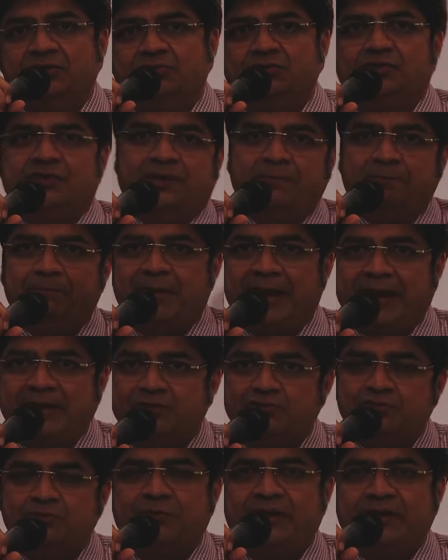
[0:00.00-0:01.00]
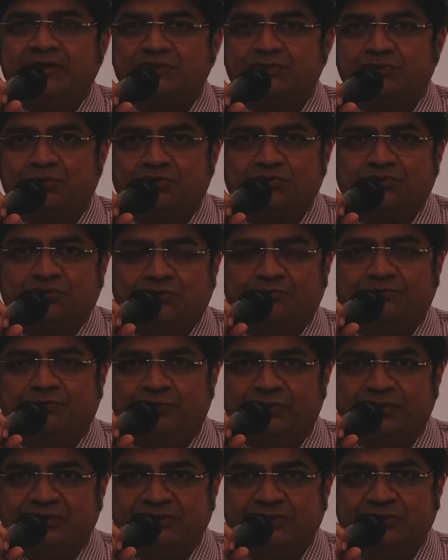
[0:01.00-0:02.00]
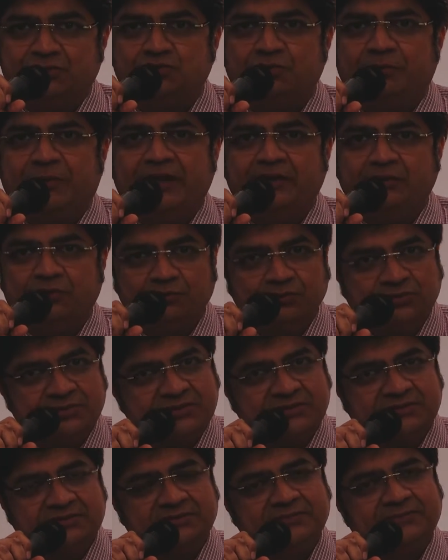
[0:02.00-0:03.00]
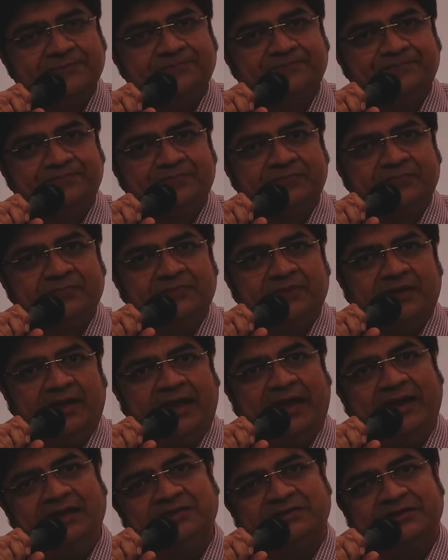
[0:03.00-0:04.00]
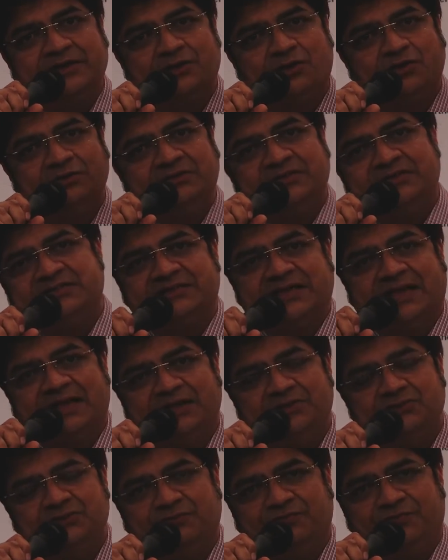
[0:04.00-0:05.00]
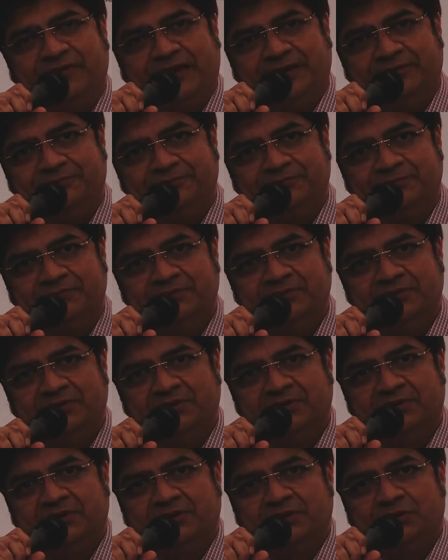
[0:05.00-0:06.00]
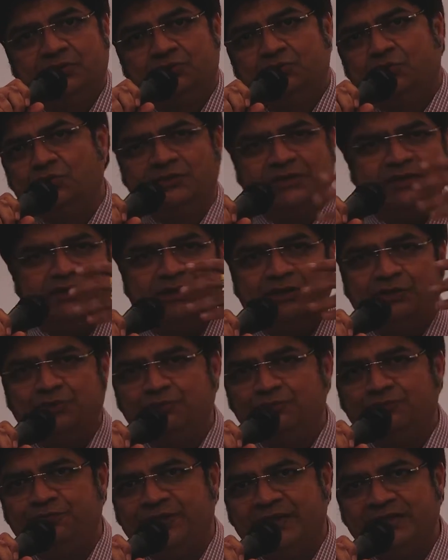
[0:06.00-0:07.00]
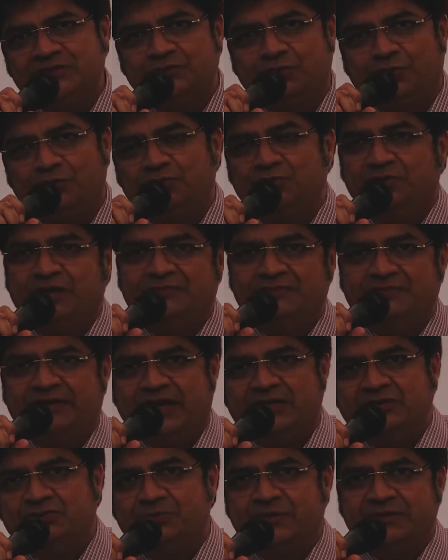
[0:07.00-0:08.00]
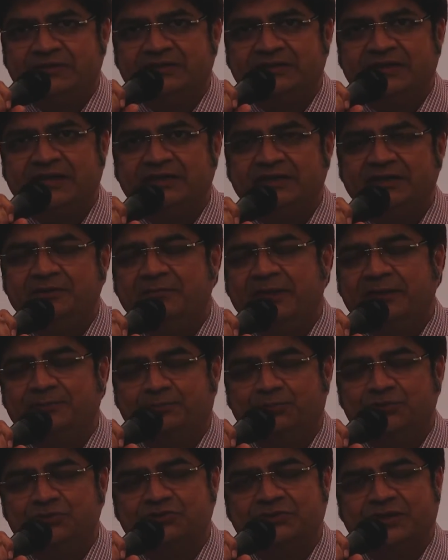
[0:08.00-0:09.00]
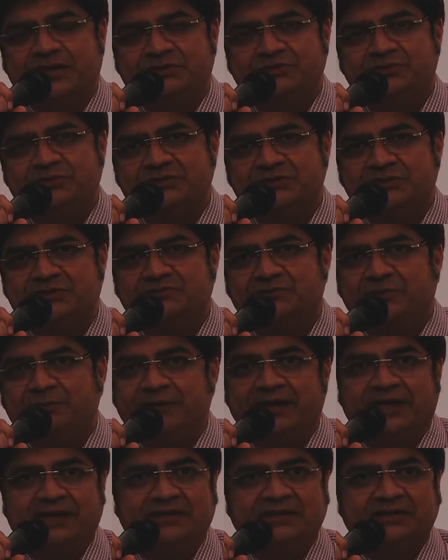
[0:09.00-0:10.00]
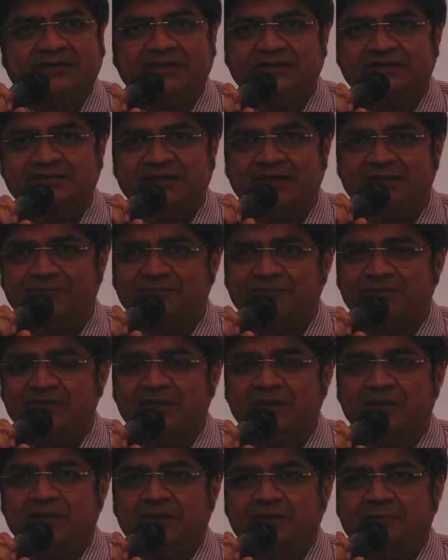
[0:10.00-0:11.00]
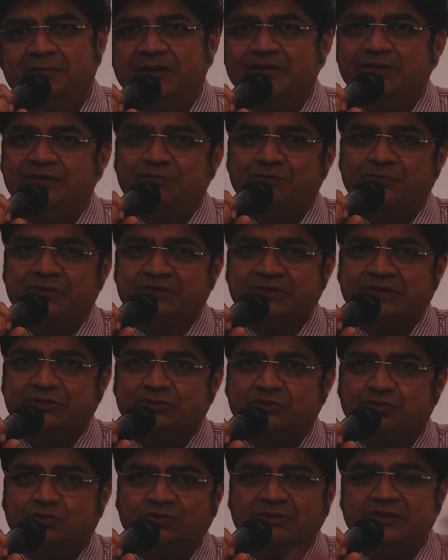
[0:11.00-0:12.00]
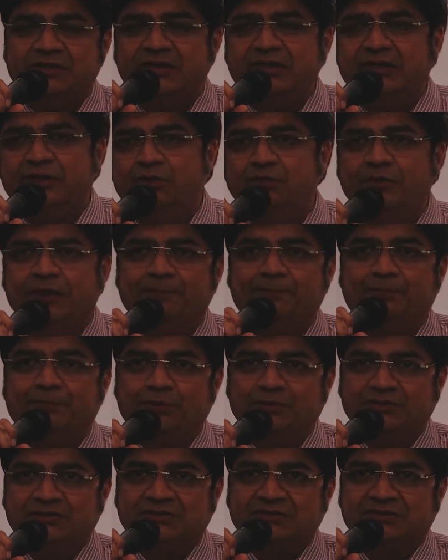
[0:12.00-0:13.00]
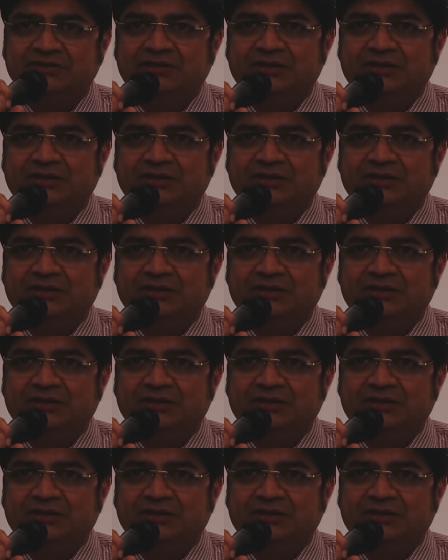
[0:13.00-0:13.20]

to come back to my source of origin, to my roots, and take on this challenge of life. Totally new phase, although I have graduated and did my post-graduation from Calcutta itself. But it was a totally new approach.